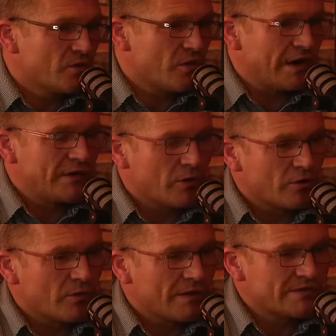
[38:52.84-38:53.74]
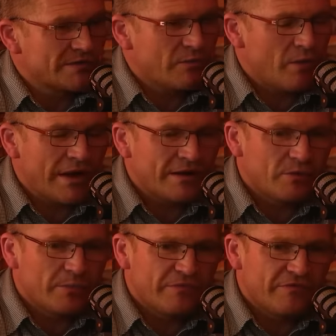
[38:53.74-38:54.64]
You know, Definitely. and other ones then
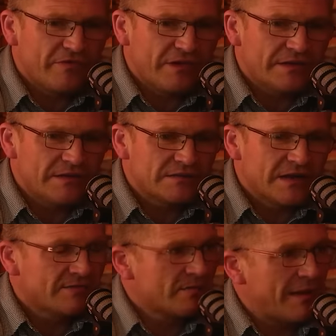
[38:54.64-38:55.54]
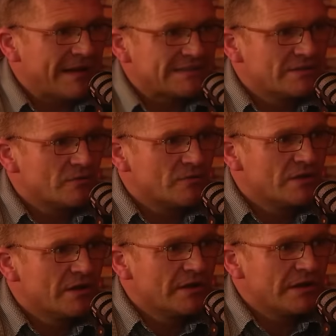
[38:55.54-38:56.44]
waking up in fields after passing
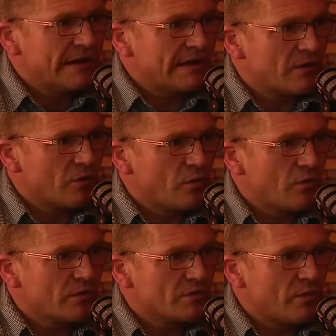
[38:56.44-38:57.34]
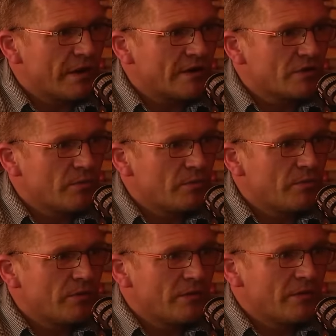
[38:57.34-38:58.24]
out in the cold and waking
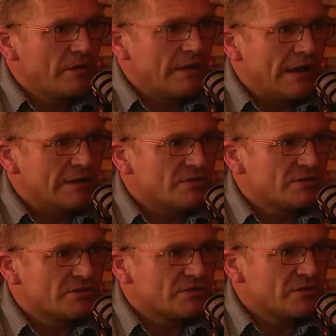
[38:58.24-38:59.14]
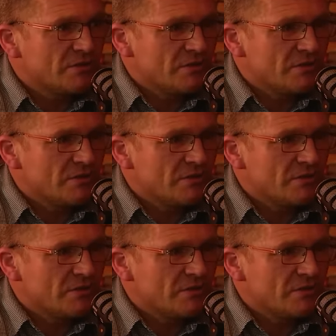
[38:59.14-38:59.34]
up and just